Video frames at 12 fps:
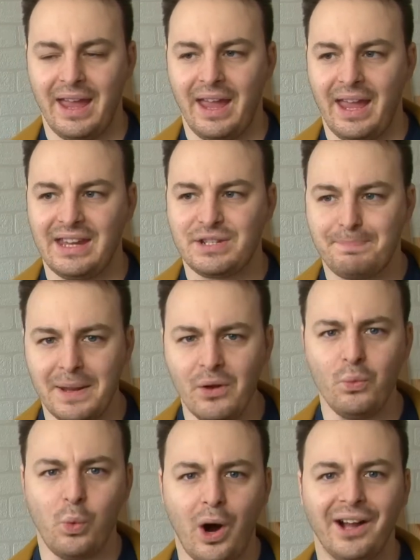It's been
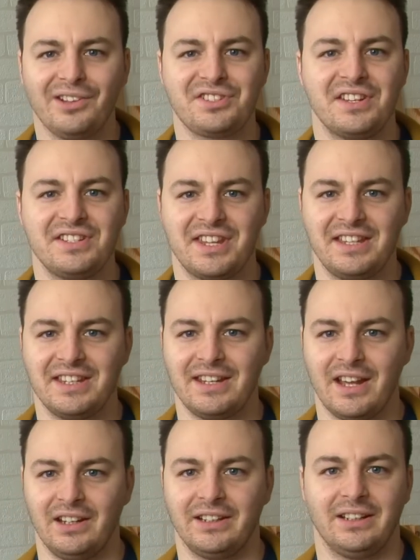a while since they
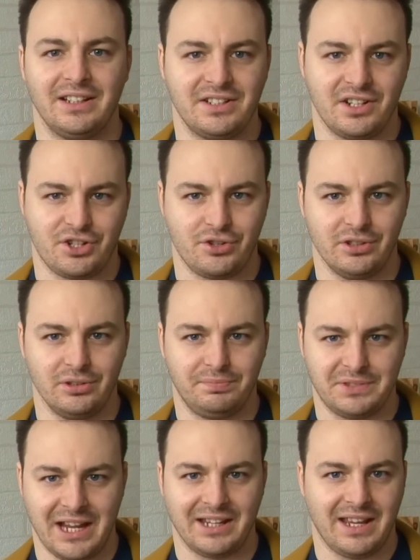did a little industrial
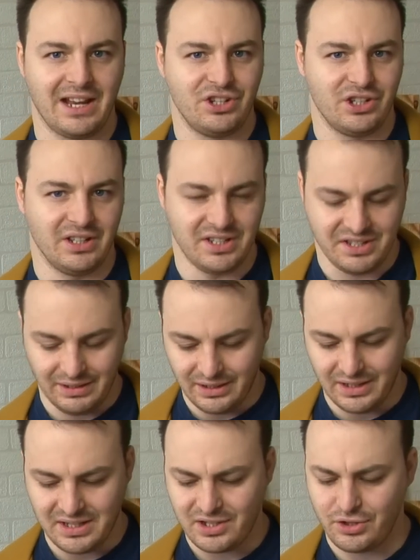tank engine, a
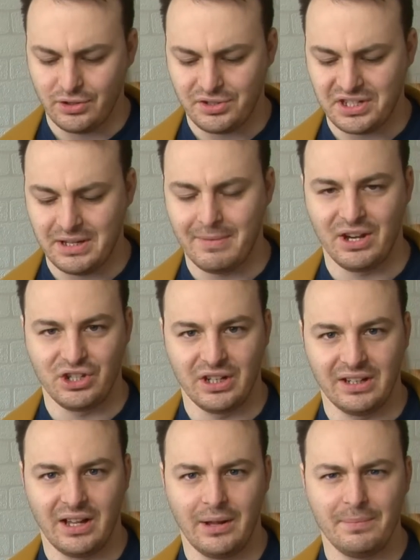little industrial steam engine.